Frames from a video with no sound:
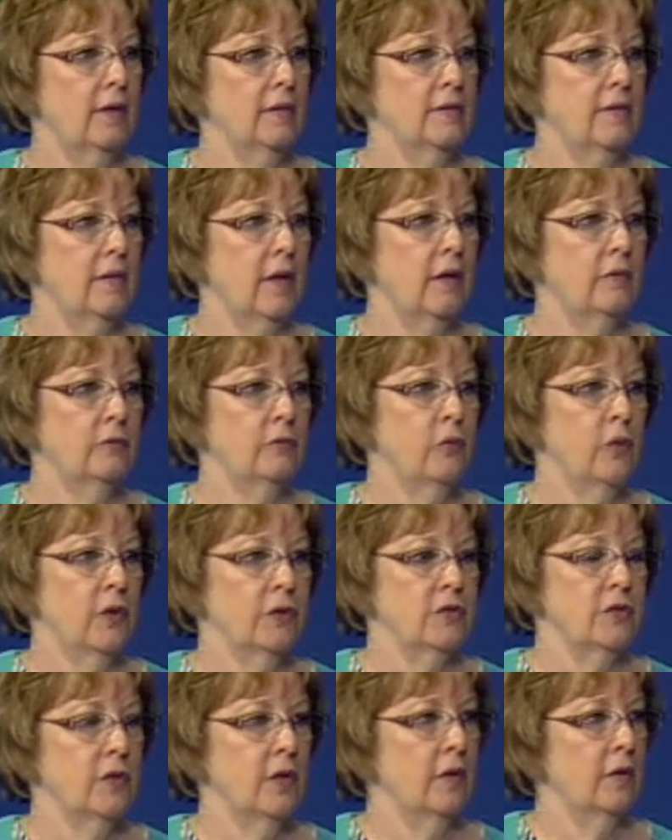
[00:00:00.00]
It's
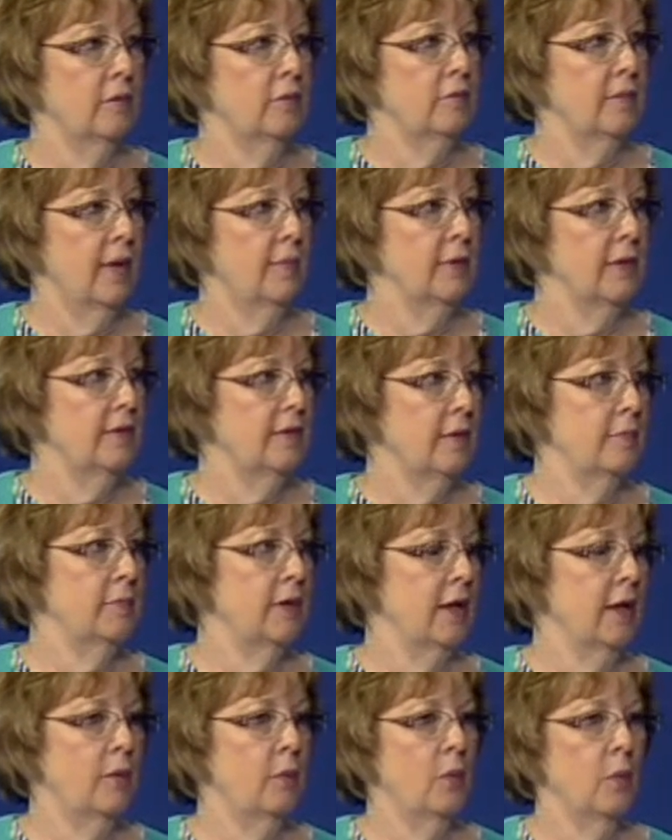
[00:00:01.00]
unfortunate, and maybe
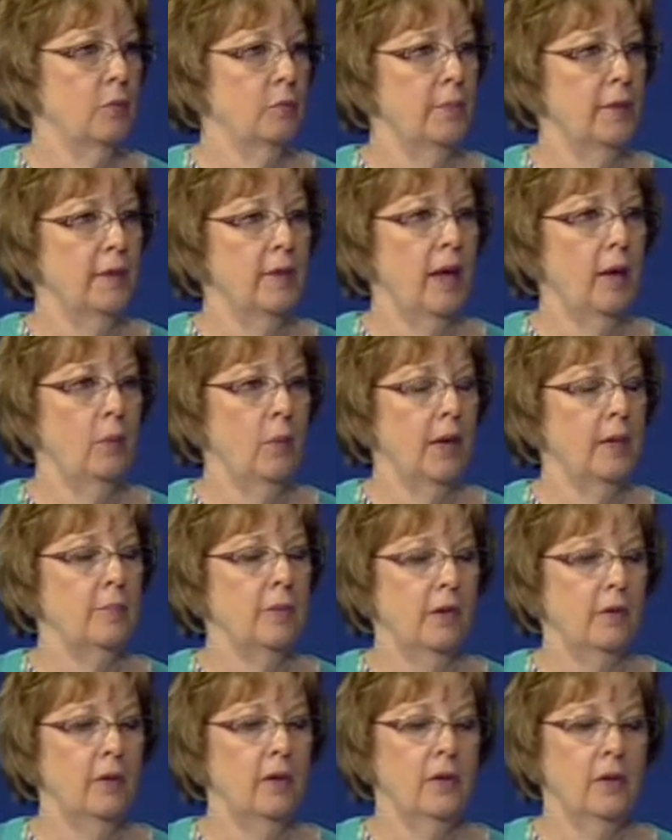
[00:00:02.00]
someday it won't be that way,
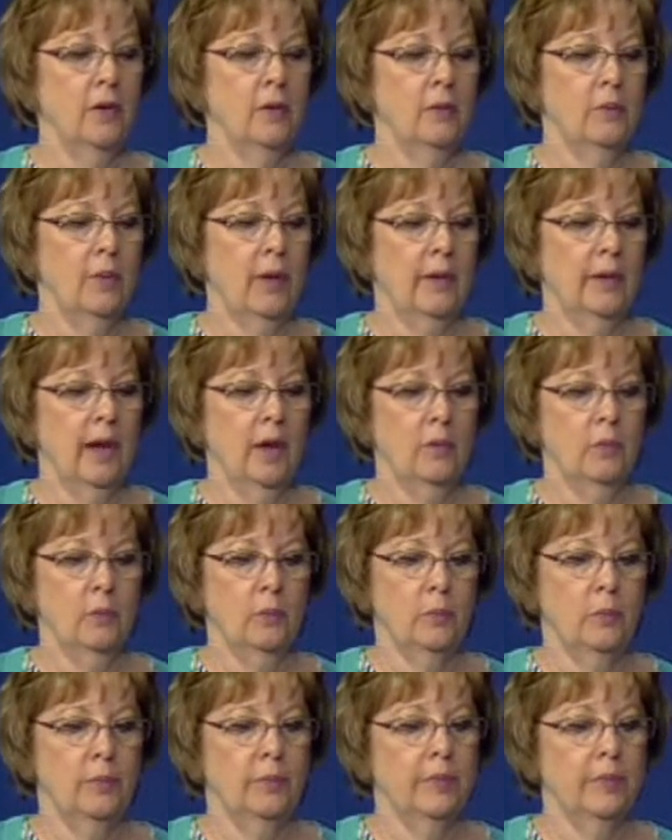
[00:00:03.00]
but right now